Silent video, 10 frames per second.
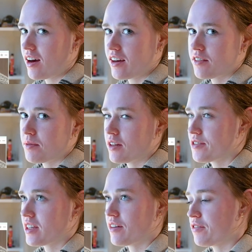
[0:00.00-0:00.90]
I've been
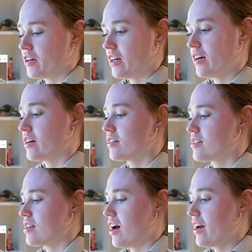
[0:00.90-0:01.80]
using it for
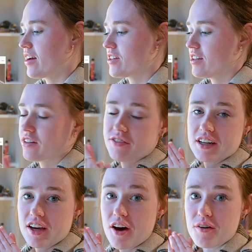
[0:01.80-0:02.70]
years. I actually did a
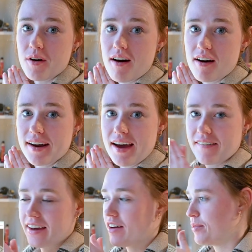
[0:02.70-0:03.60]
video on how
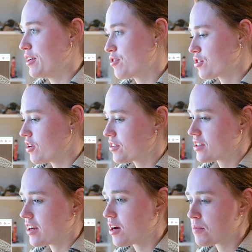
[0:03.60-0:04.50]
I have my Notion all
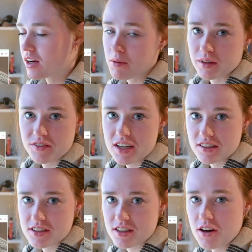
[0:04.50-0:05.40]
set up a couple of
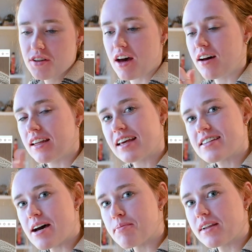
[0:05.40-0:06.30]
years ago that I'll link
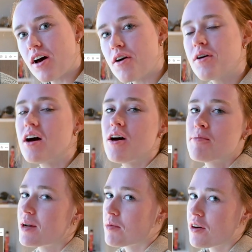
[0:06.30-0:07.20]
down below,
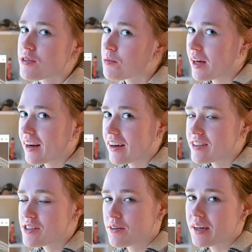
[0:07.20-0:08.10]
but I'm also planning on
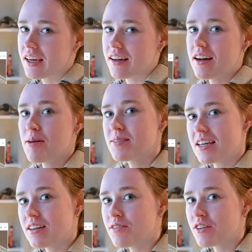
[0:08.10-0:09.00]
doing an
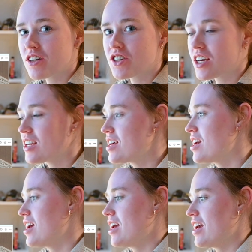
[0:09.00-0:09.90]
updated version
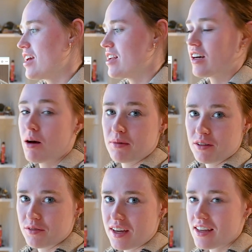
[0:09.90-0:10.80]
in a couple
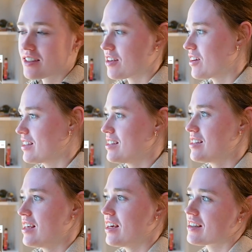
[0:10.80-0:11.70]
of weeks so you can
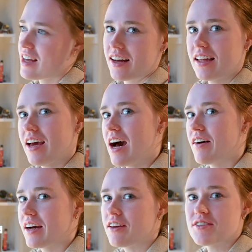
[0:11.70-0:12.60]
see exactly how
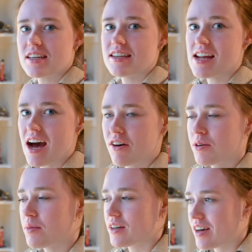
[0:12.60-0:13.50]
I use it now
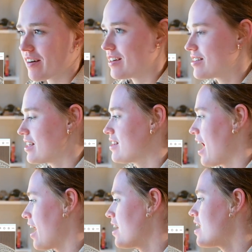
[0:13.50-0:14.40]
compared to how I used it
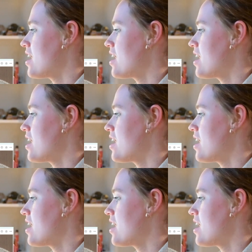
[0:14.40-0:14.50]
then.